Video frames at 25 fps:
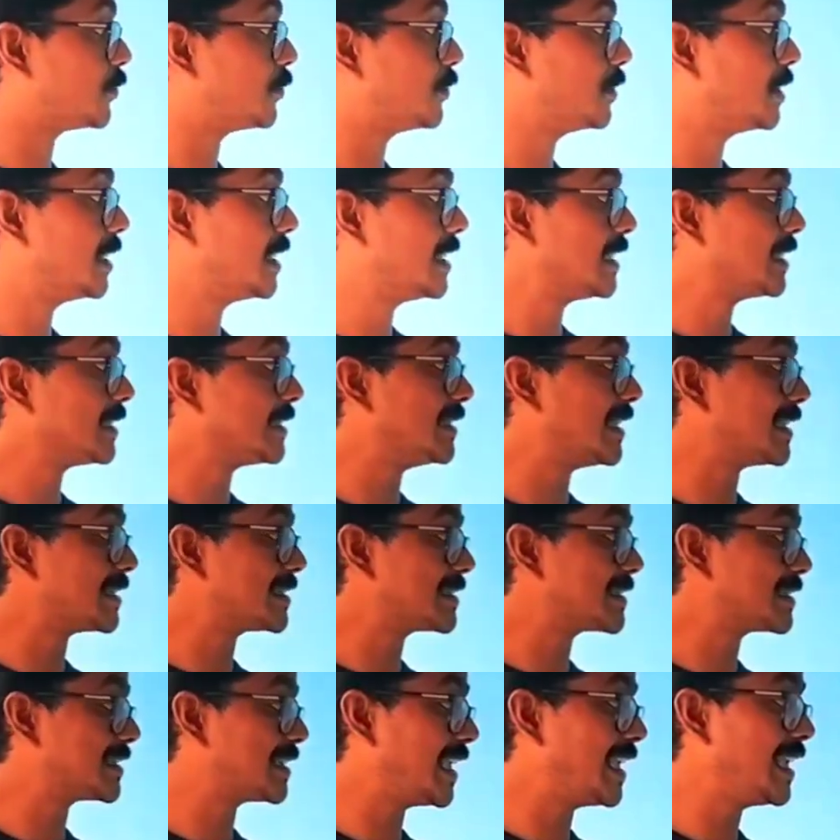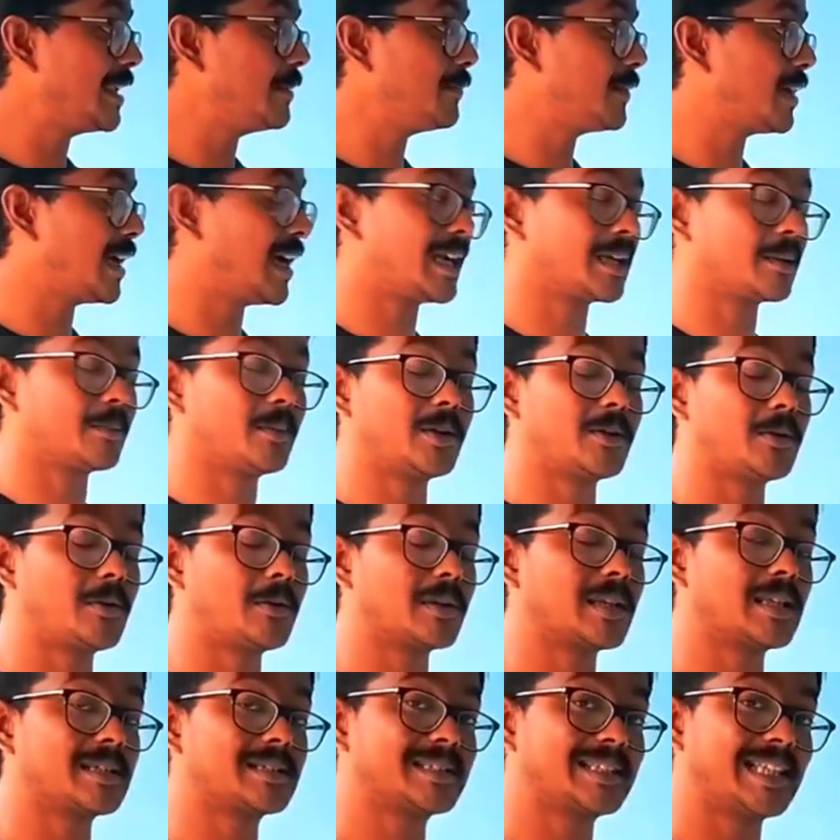to the same carbon
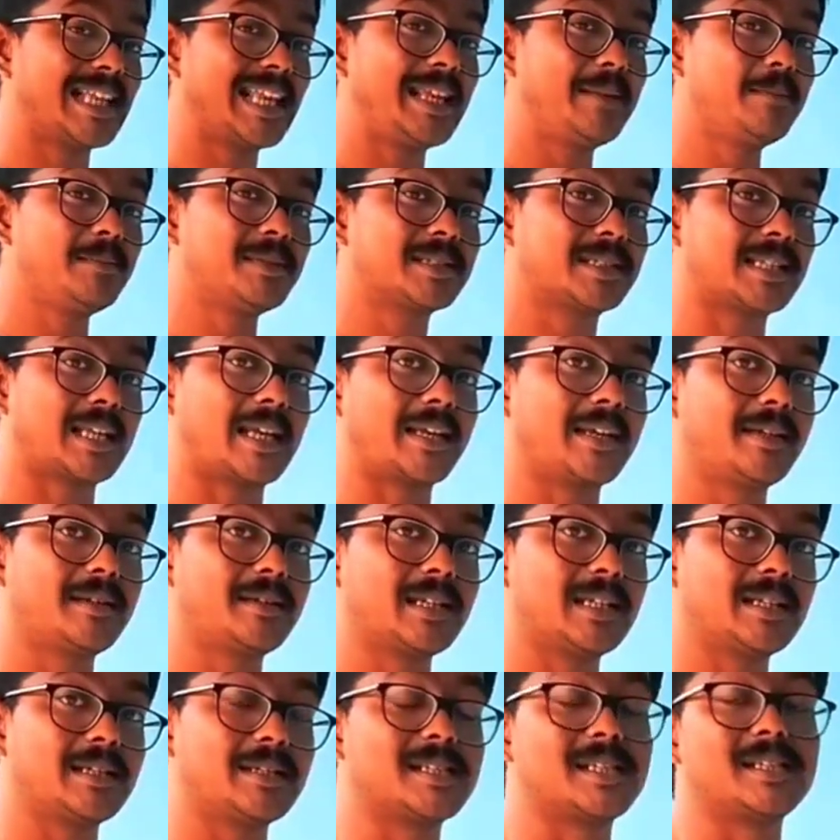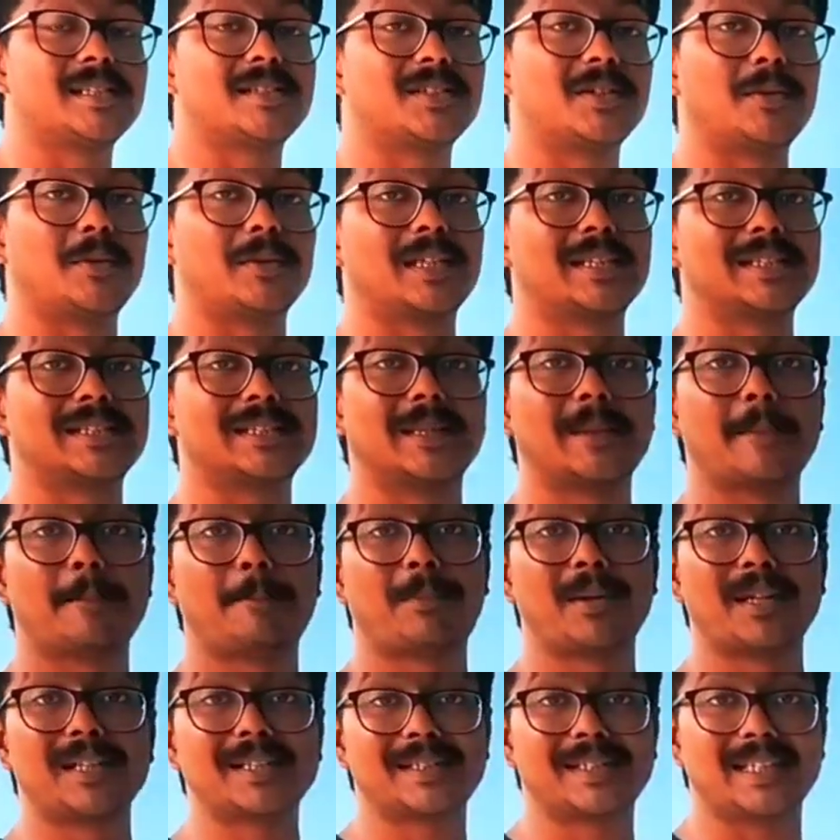or the same site, which is known as
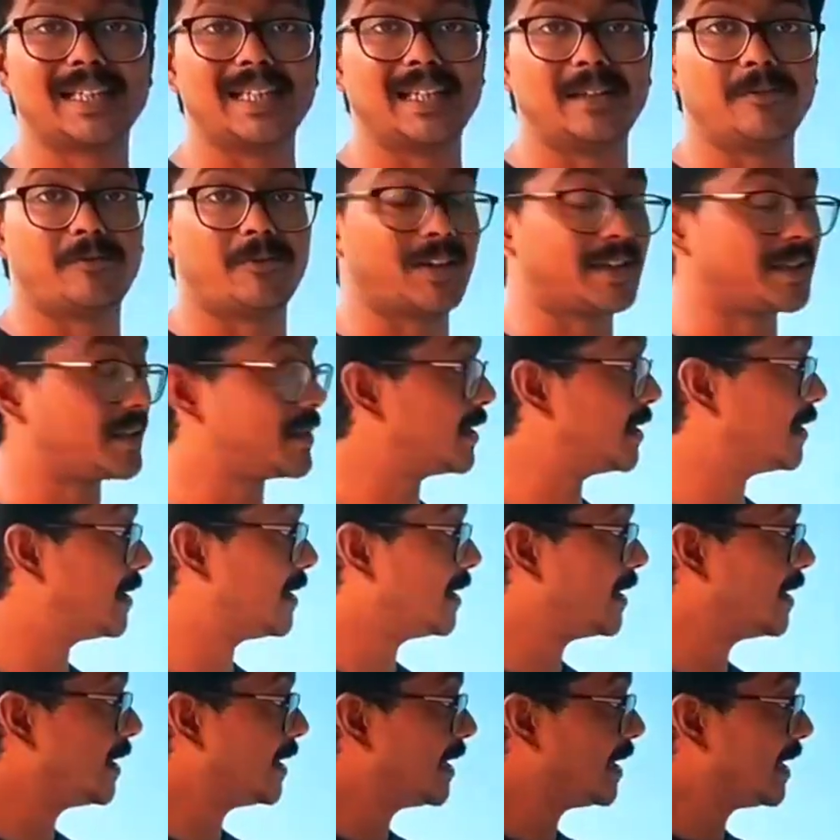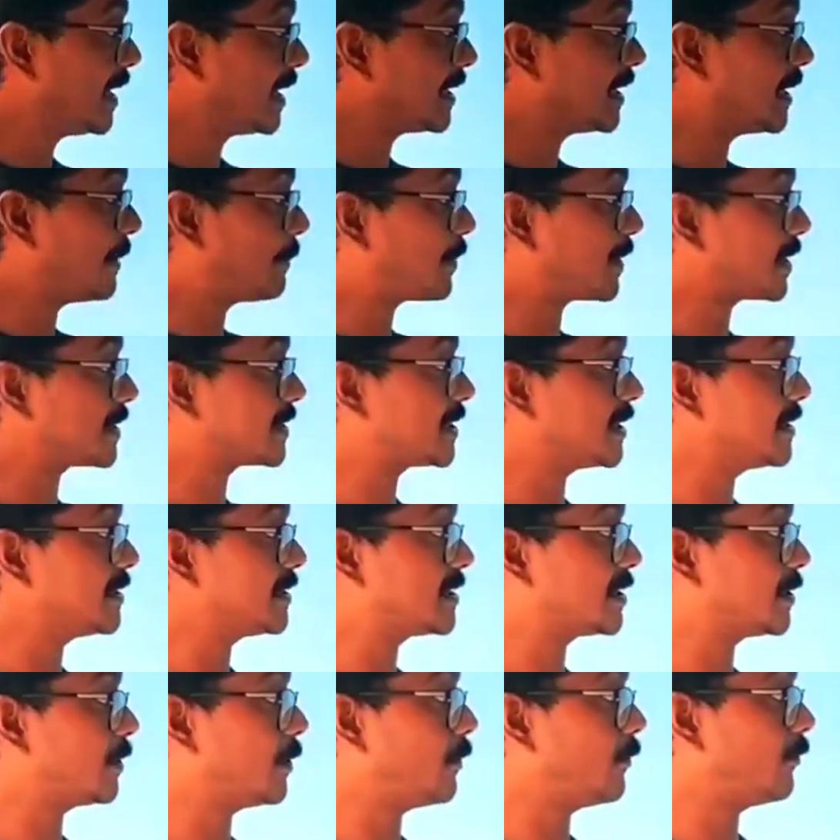plus E effect. The
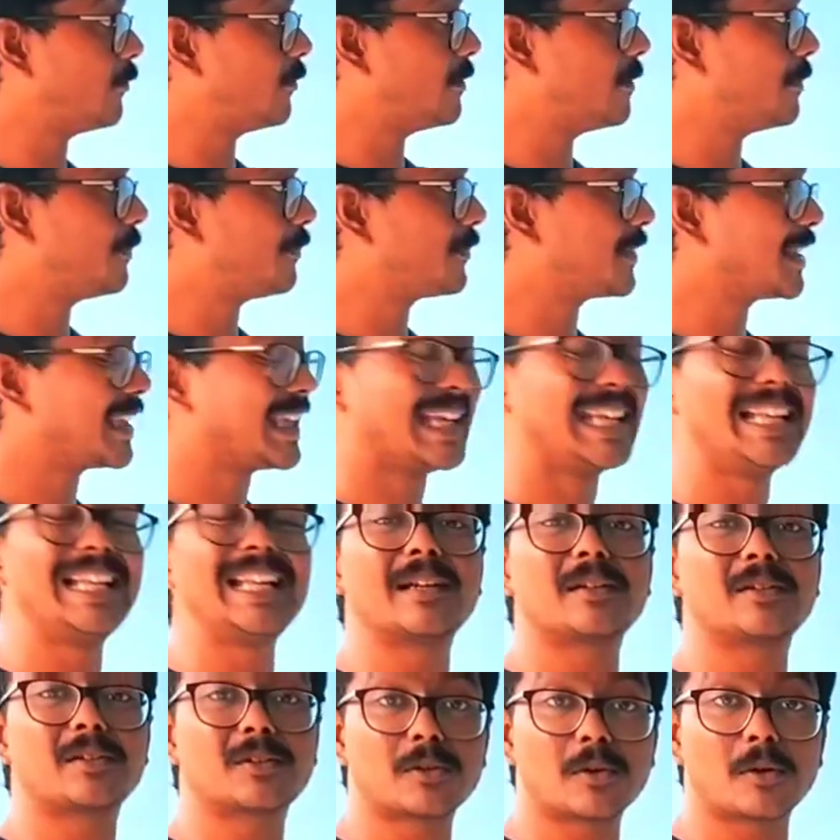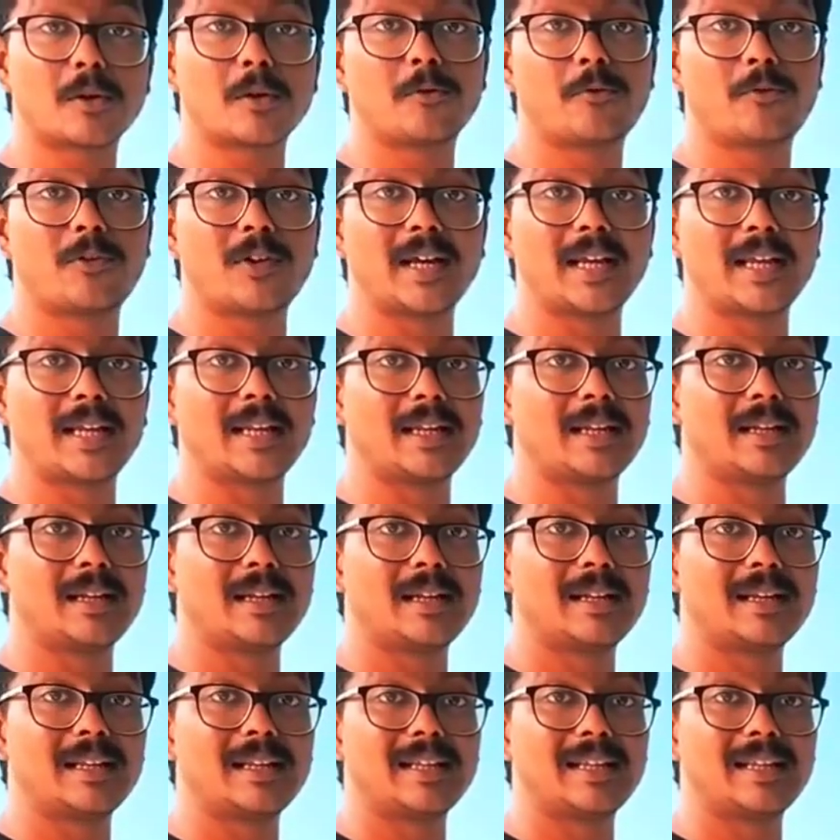presence of electrophile